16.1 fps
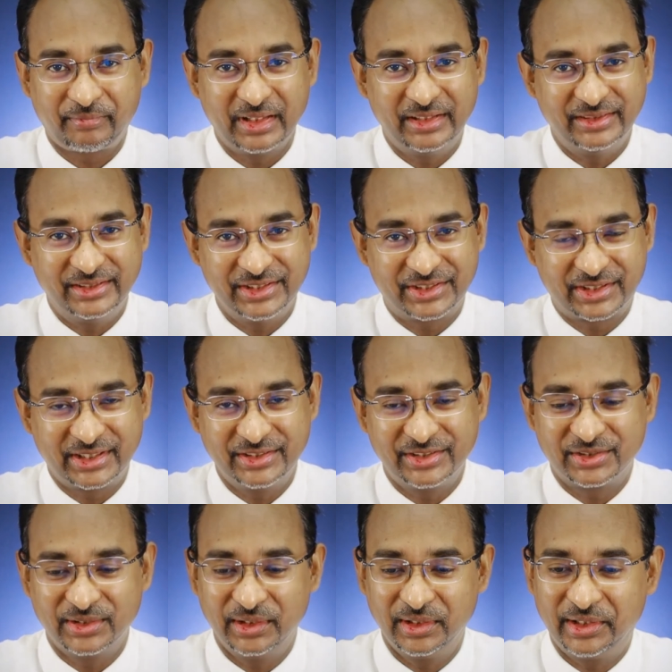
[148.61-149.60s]

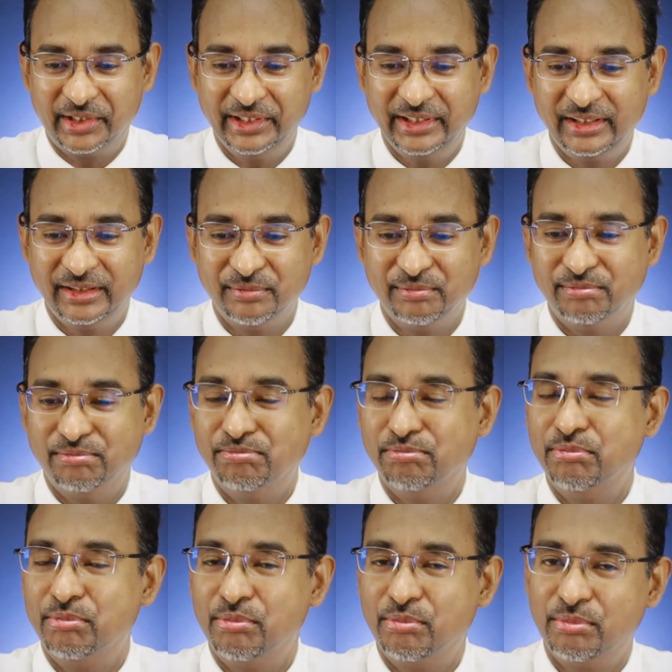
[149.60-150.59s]
distance
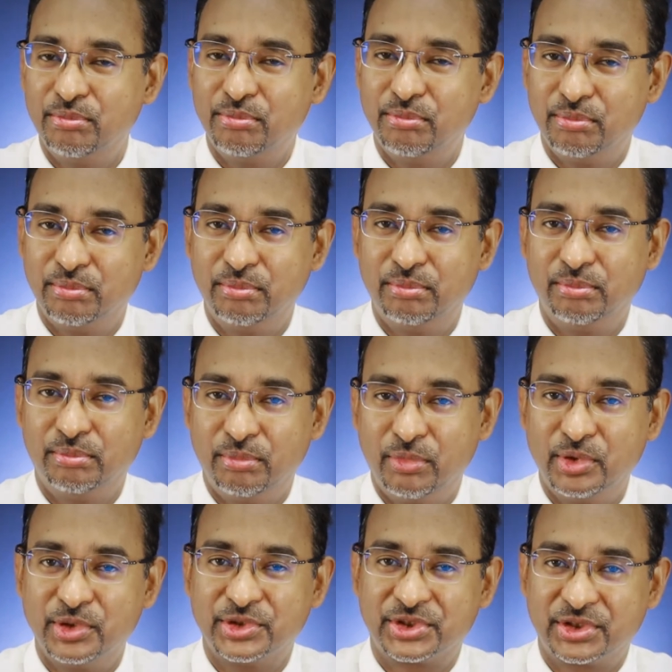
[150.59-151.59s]
learning.
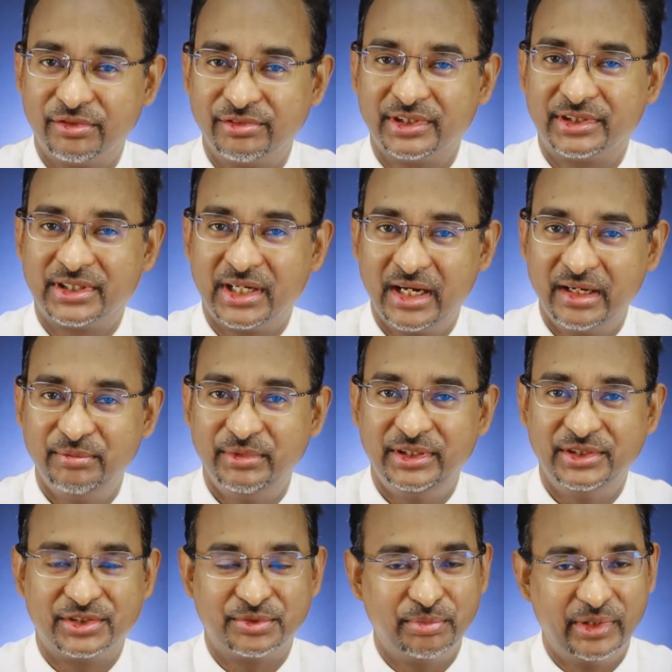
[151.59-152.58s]
Most of the time, it
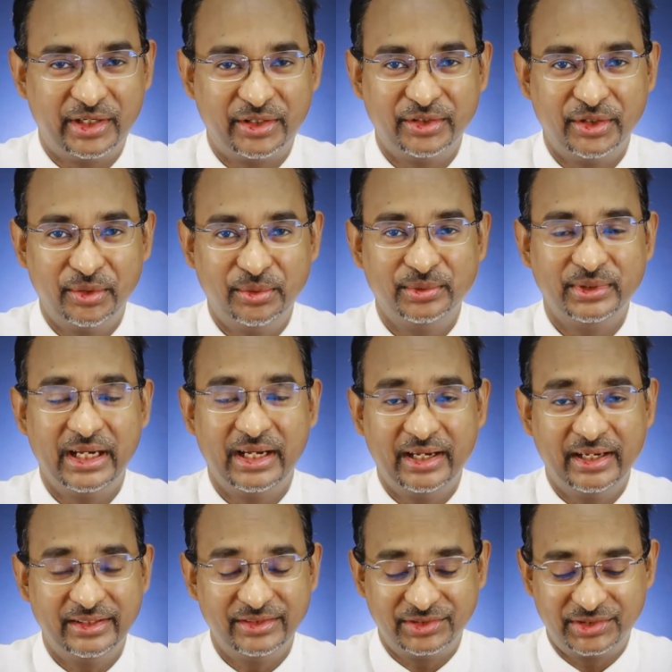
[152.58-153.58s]
is better known
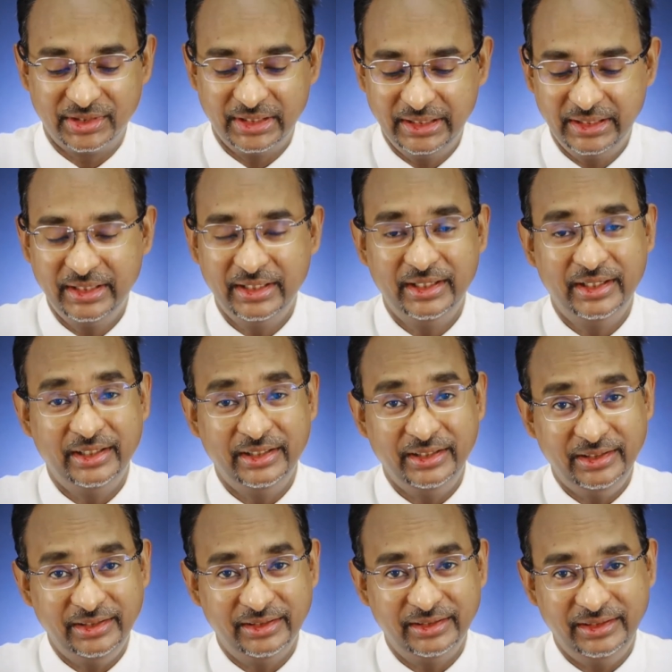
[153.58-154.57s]
as
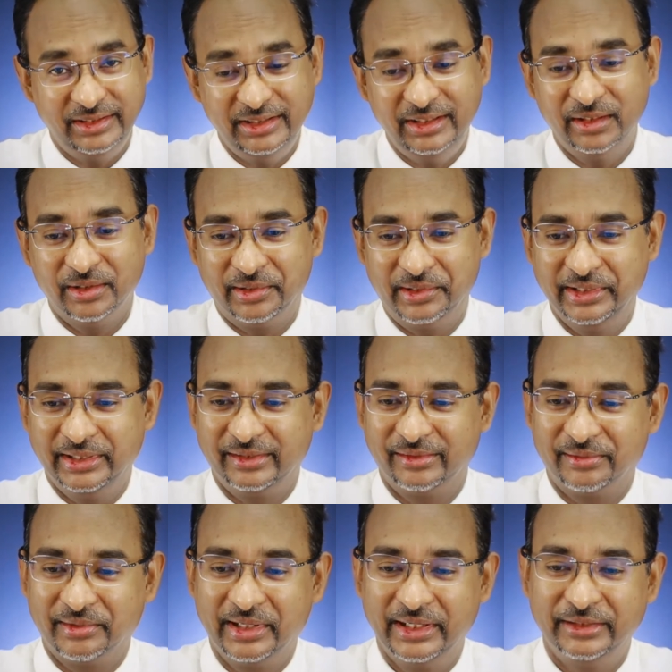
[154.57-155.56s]
e-learning,
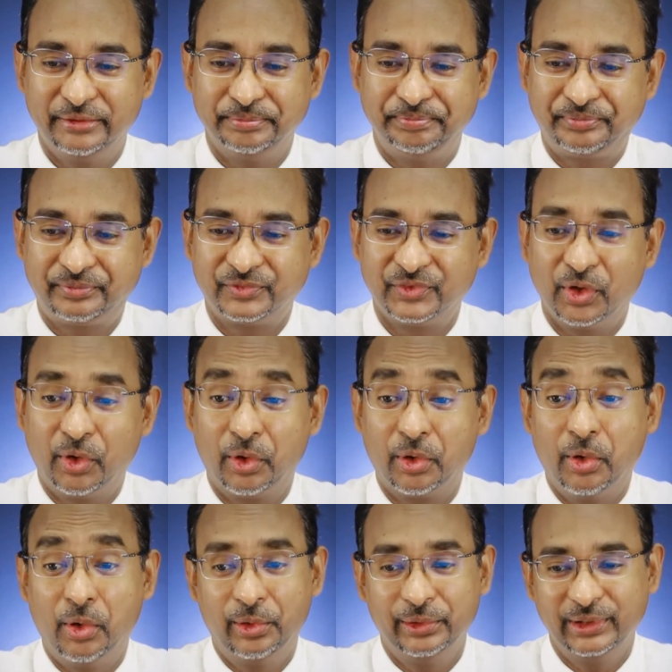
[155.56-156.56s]
right?
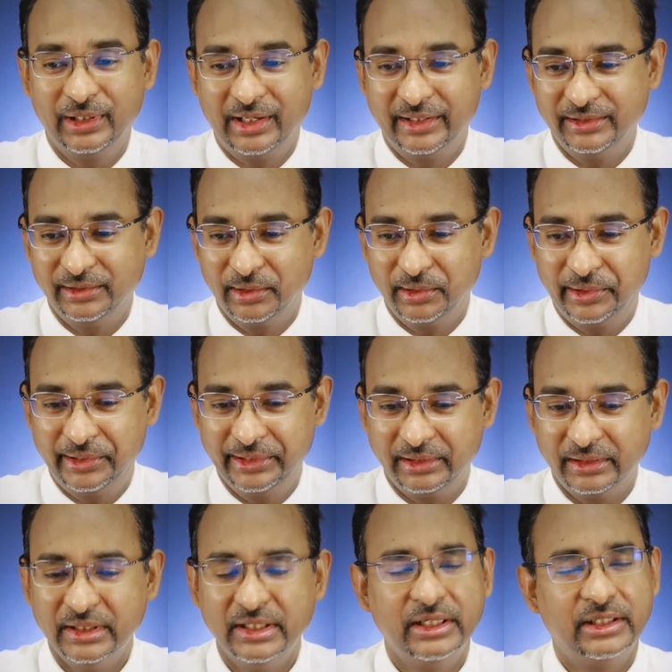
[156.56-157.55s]
Or online learning.
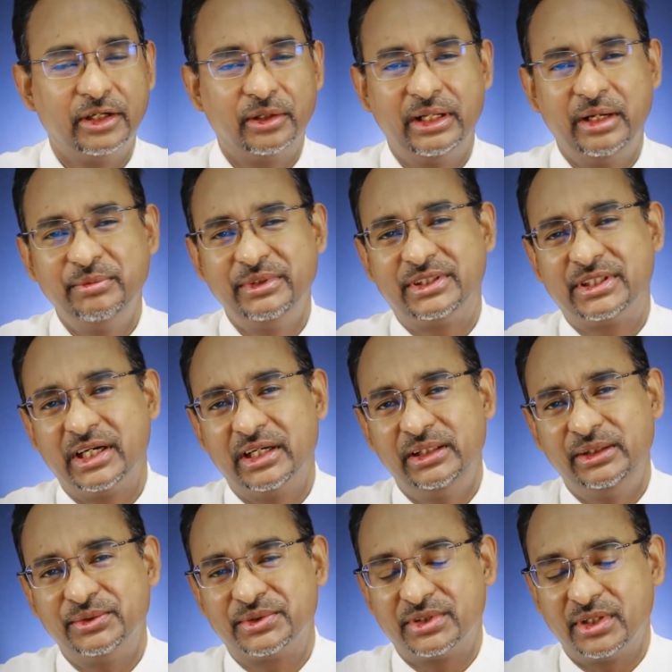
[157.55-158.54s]
Now, let me tell
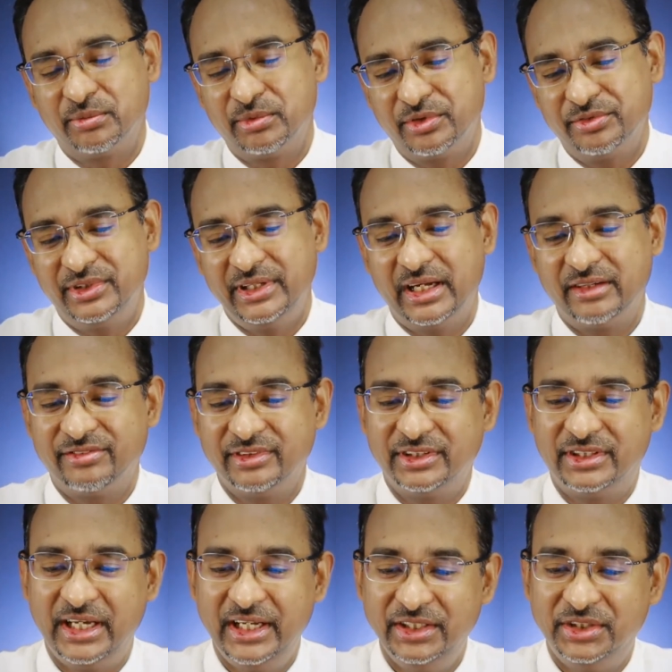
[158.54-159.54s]
you some of the
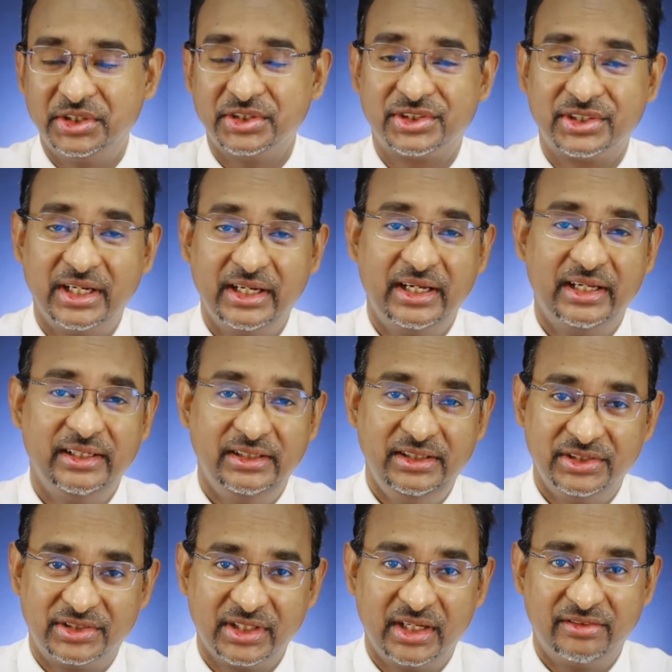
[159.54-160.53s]
advantages and
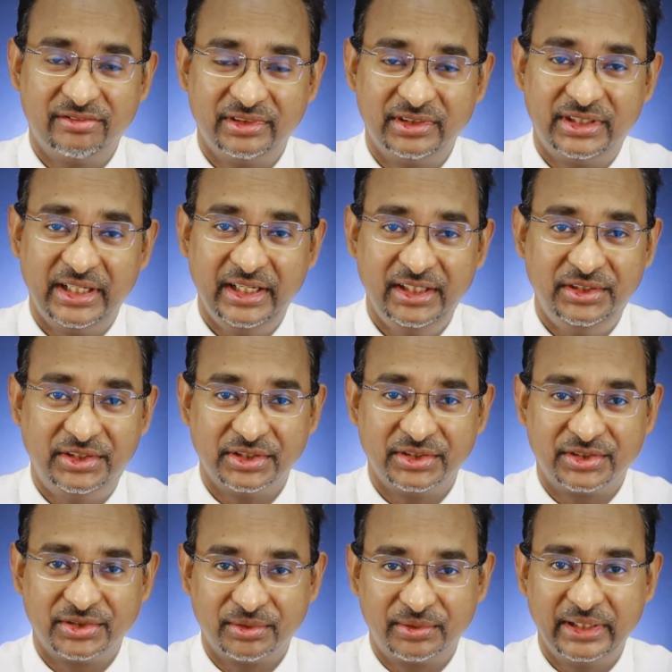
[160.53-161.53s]

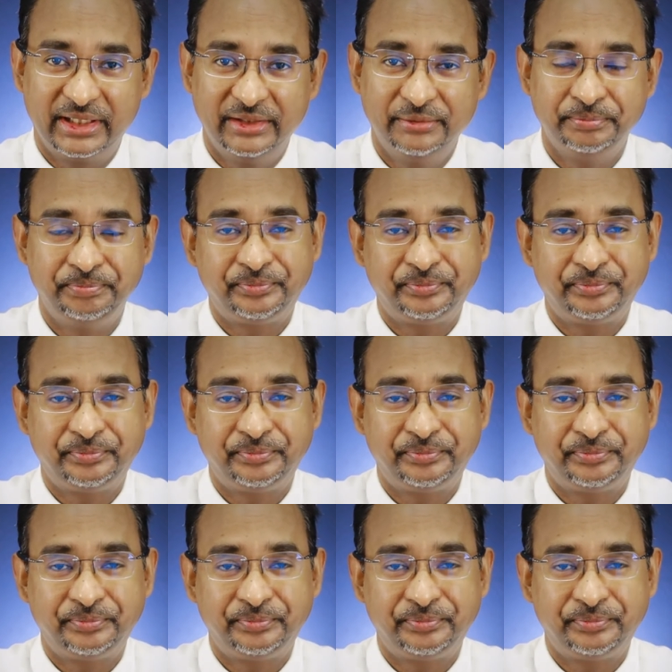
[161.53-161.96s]
disadvantages, okay,